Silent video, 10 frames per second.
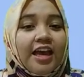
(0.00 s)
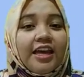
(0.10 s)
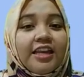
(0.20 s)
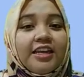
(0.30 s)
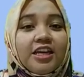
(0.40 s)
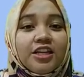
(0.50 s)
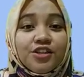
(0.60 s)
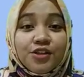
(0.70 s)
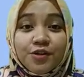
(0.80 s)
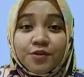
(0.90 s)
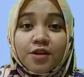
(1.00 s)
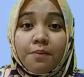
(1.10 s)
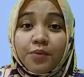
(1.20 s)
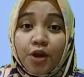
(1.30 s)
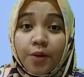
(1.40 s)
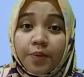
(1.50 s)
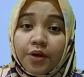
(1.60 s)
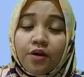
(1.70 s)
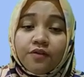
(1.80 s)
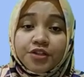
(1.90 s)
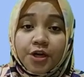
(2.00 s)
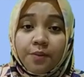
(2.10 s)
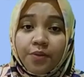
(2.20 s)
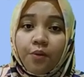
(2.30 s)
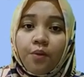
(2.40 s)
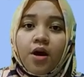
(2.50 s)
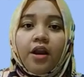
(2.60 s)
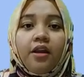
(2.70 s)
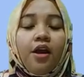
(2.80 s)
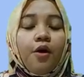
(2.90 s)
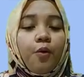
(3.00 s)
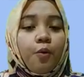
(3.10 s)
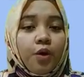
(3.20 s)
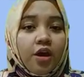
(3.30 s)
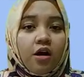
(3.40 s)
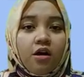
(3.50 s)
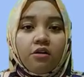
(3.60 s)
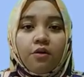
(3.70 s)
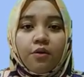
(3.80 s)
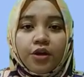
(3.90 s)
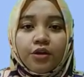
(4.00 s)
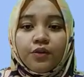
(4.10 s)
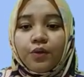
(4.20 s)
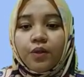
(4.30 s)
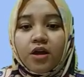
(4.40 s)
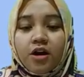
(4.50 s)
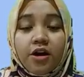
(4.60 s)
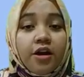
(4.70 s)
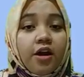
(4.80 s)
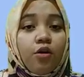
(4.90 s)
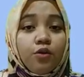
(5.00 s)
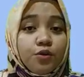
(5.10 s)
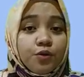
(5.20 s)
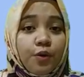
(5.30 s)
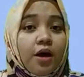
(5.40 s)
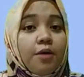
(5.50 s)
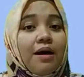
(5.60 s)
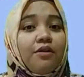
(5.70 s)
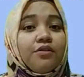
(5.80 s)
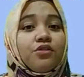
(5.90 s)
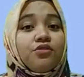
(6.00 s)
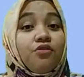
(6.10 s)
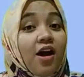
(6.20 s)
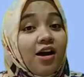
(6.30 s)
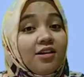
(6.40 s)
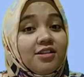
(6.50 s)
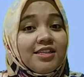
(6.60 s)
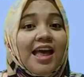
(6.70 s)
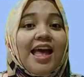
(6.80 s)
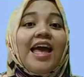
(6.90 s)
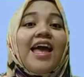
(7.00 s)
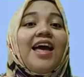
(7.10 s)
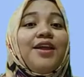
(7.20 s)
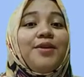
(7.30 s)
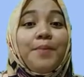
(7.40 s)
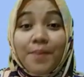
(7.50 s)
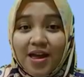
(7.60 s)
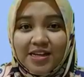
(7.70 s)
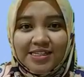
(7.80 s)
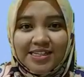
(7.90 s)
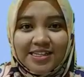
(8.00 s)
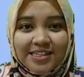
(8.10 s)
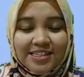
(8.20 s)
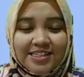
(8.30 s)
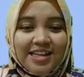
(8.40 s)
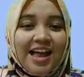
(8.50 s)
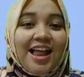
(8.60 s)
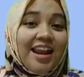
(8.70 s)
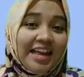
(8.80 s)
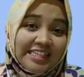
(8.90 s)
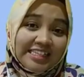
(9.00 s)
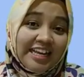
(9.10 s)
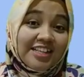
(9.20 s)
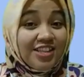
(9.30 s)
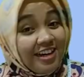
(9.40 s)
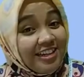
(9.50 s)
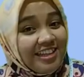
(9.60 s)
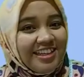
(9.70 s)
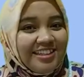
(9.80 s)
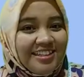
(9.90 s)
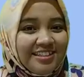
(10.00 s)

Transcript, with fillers: In this new subtopic of chapter 1, we are going to learn also about the drugs and medicines. Let's get started.